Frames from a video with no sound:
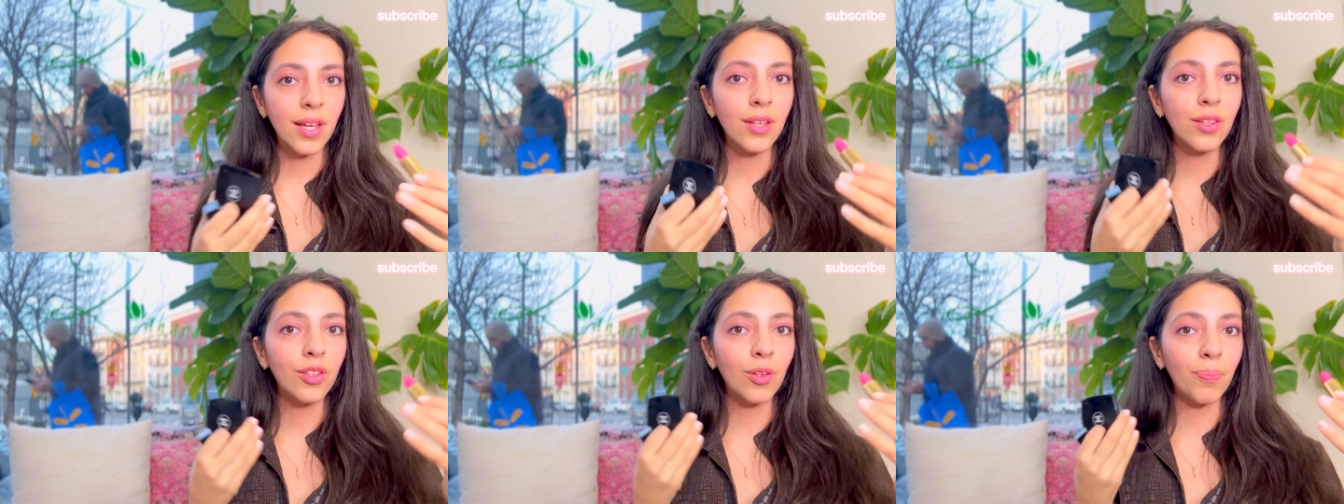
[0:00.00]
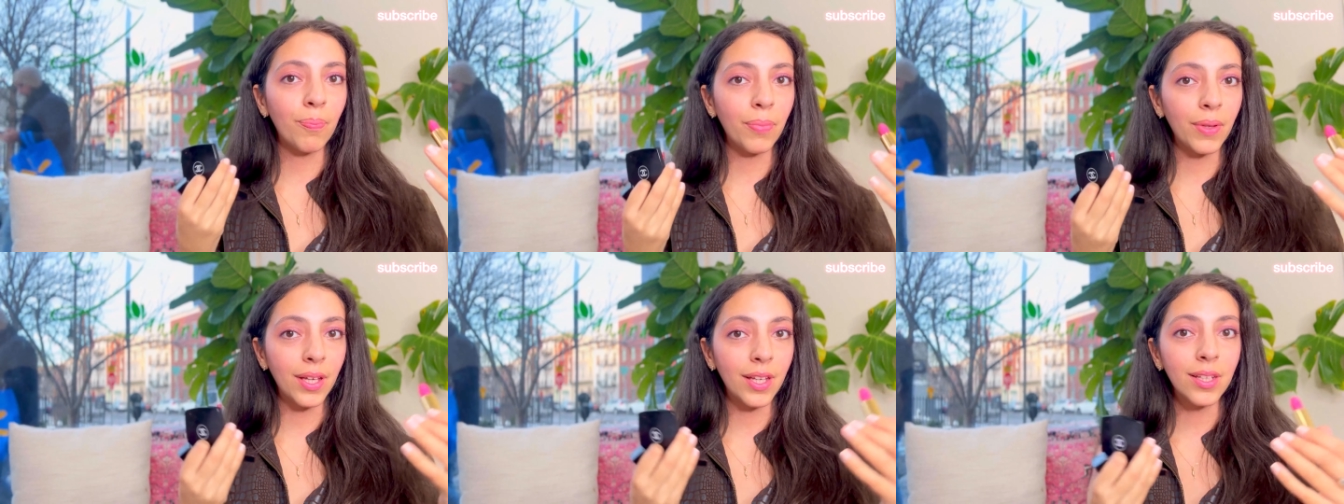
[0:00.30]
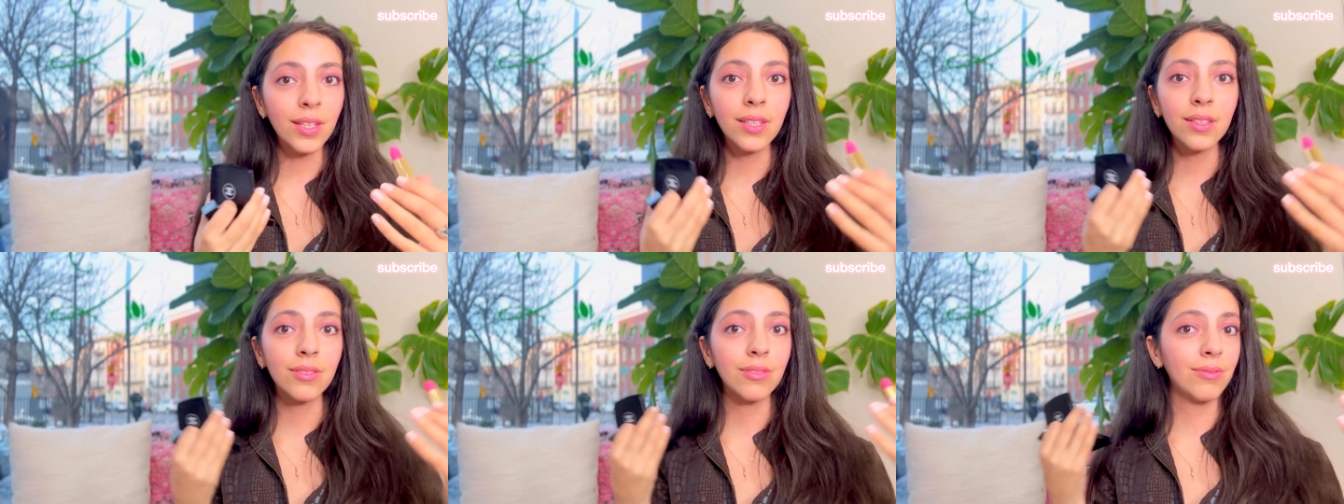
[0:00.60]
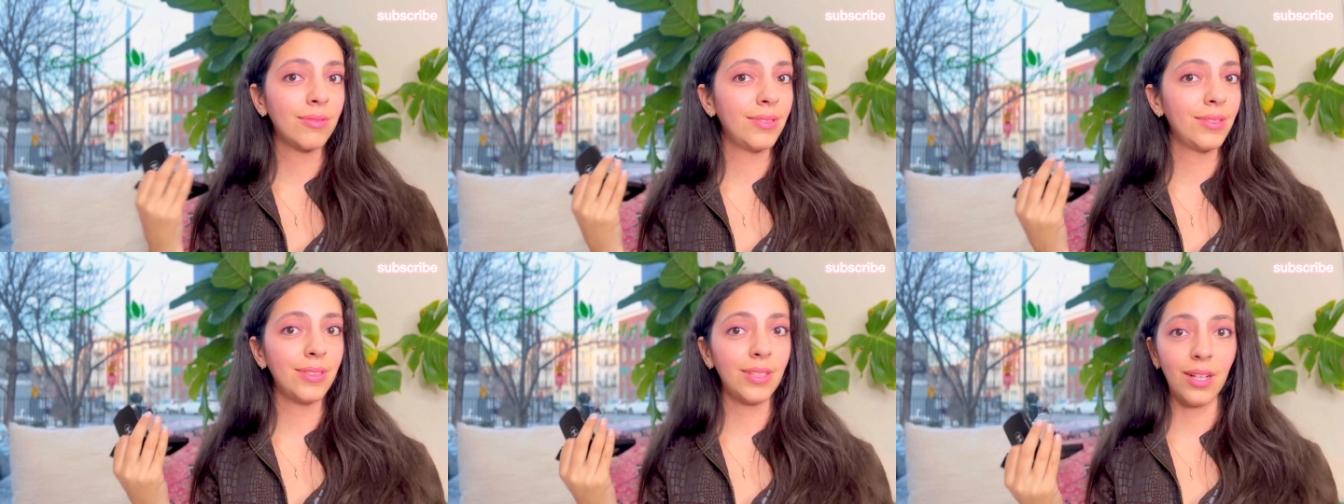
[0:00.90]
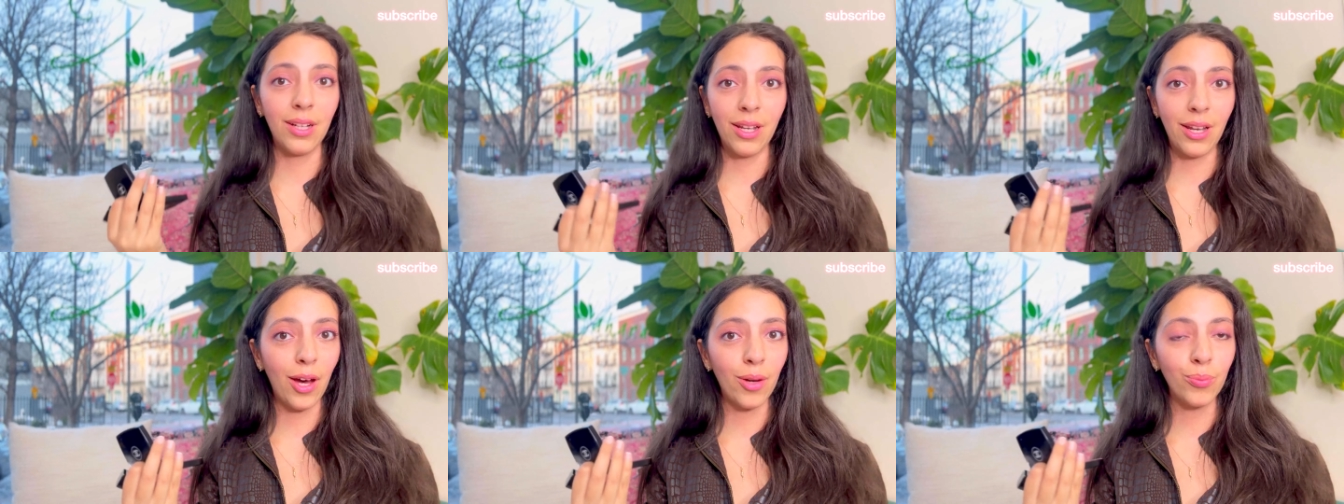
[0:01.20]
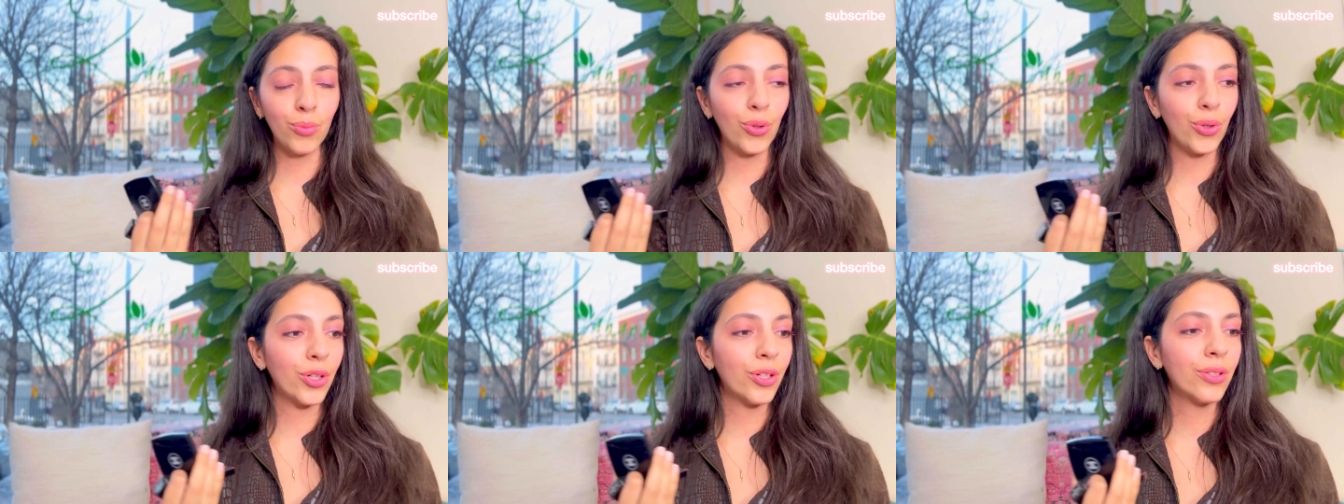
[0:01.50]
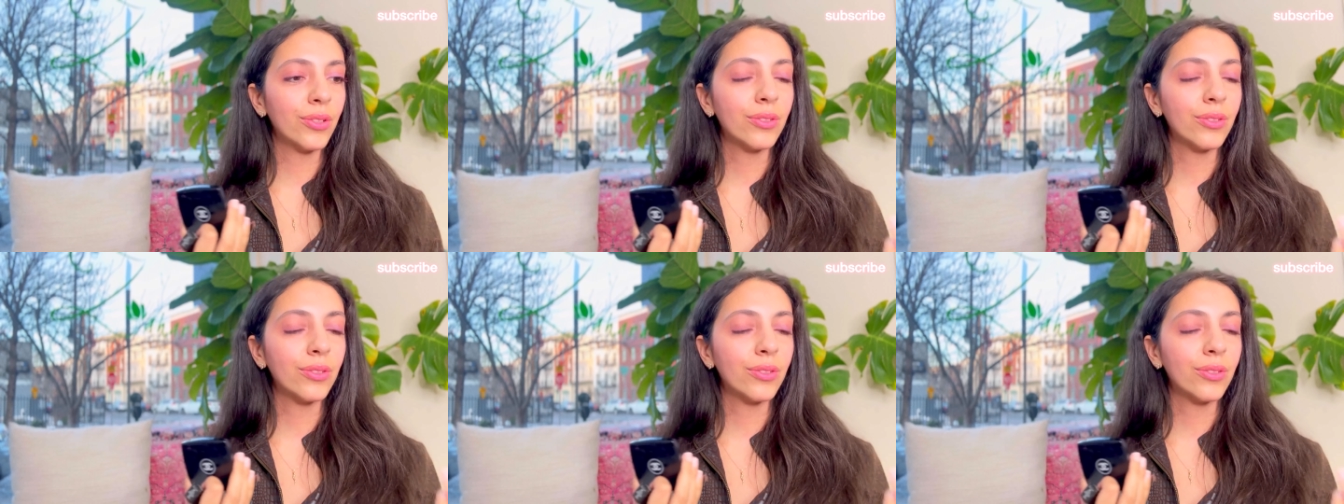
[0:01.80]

and the pink a lot more.